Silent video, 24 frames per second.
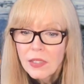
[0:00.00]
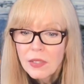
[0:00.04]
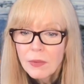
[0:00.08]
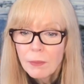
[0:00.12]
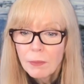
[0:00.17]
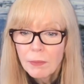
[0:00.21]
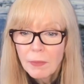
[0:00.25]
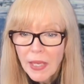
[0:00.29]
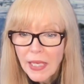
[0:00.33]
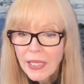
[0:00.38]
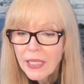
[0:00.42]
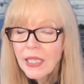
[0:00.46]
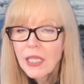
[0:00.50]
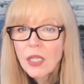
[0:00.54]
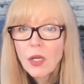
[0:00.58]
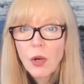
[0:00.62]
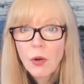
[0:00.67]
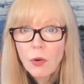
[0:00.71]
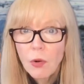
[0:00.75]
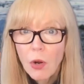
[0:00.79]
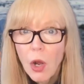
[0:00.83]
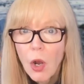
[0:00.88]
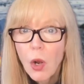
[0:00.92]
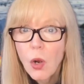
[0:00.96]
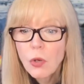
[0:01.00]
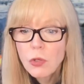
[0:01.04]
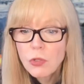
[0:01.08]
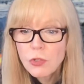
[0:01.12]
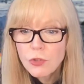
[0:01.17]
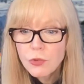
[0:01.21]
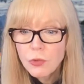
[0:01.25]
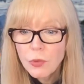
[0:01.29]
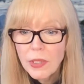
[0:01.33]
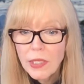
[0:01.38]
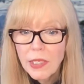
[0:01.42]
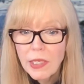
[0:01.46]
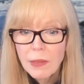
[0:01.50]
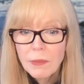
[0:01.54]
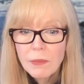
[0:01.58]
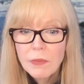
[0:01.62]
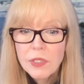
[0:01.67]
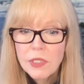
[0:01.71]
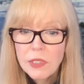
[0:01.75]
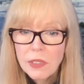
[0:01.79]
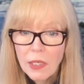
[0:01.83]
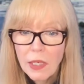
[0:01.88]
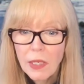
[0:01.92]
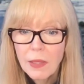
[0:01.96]
making our own
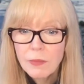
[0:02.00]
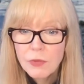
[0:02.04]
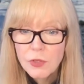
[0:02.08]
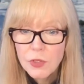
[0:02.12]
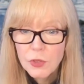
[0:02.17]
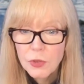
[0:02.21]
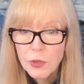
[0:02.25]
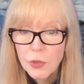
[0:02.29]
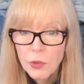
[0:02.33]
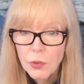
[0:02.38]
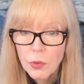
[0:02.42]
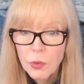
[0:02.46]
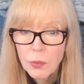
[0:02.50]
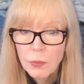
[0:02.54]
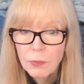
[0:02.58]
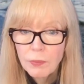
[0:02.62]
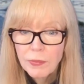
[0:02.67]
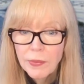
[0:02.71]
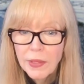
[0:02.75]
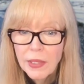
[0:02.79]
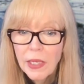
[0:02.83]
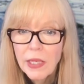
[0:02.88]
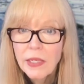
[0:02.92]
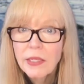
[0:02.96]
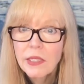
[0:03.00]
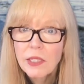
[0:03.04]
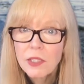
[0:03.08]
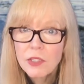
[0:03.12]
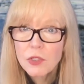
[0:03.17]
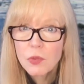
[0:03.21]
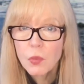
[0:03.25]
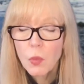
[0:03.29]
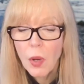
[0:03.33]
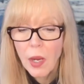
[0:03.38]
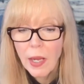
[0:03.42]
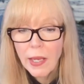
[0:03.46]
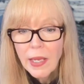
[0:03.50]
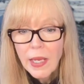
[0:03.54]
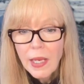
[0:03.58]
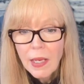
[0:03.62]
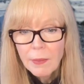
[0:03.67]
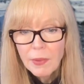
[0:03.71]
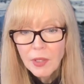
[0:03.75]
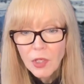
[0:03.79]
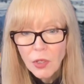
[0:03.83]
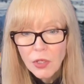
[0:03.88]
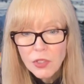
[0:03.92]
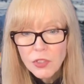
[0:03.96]
dreams come true. And here's why.
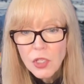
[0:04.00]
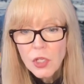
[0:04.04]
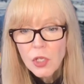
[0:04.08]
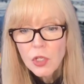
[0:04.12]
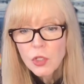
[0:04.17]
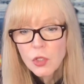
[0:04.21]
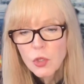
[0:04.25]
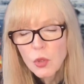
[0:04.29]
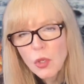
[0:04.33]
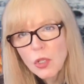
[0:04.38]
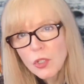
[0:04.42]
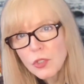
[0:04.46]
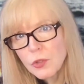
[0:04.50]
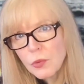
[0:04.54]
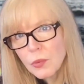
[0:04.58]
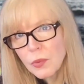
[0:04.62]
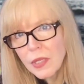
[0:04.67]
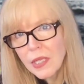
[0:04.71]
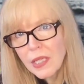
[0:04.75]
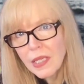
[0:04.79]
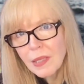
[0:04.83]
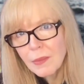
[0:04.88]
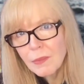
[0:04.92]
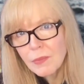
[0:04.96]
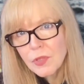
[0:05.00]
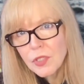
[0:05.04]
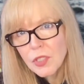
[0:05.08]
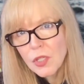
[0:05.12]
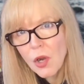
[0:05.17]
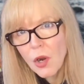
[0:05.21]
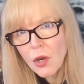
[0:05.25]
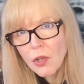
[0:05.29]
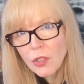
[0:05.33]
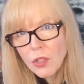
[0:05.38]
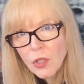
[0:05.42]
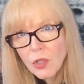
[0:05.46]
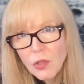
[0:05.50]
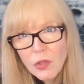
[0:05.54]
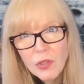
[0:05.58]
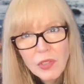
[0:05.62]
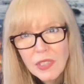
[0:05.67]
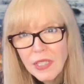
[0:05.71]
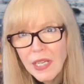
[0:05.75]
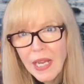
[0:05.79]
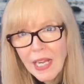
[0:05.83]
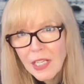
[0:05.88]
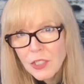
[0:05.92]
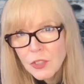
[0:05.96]
Because your dreams are
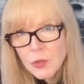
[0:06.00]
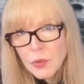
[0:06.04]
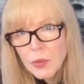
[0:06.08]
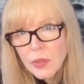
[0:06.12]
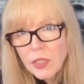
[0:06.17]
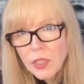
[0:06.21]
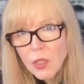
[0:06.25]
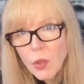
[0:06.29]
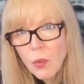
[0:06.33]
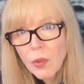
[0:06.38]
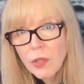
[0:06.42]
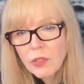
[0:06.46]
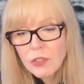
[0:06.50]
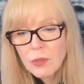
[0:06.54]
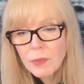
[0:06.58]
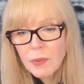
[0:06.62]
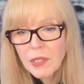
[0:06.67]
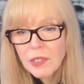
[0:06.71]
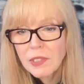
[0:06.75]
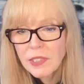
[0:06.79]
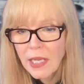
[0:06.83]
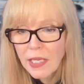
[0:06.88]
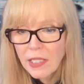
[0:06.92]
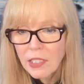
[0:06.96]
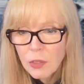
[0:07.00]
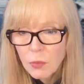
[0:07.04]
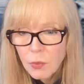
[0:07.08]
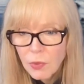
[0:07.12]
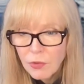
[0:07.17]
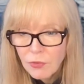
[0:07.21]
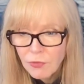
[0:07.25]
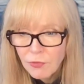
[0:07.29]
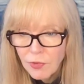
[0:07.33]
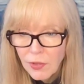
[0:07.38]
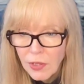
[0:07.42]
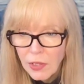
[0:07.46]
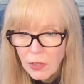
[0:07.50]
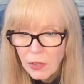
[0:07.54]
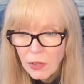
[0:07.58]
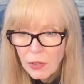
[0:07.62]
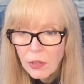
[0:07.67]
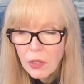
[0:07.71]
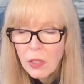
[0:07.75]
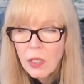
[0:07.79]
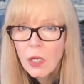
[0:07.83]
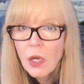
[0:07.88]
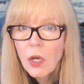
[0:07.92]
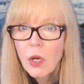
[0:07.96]
naturally going to be tainted with
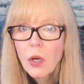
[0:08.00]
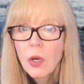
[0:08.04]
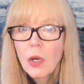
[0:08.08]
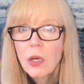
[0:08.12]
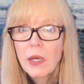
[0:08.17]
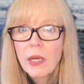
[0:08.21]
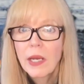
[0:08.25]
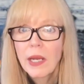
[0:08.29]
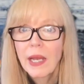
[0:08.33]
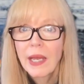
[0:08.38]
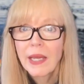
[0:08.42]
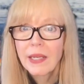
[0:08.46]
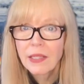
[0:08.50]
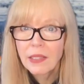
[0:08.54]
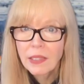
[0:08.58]
fear and